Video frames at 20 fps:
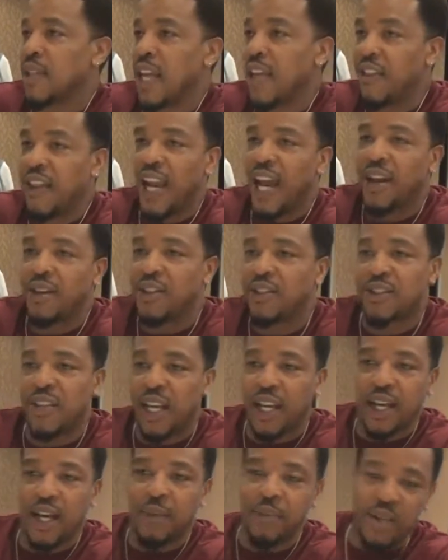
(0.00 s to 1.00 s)
And then I just
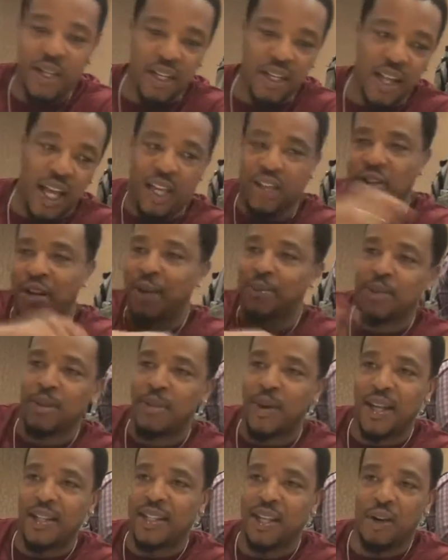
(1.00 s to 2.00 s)
like come in and like chop
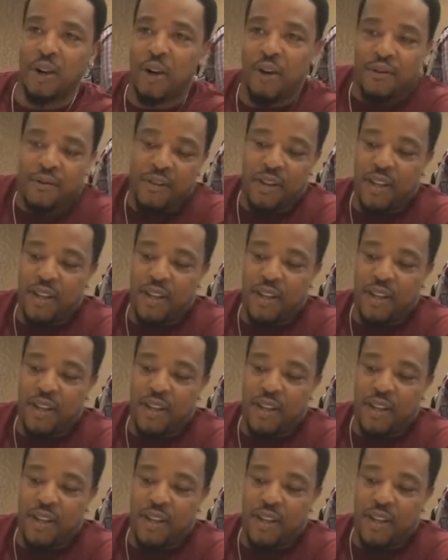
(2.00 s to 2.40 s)
somebody's head off,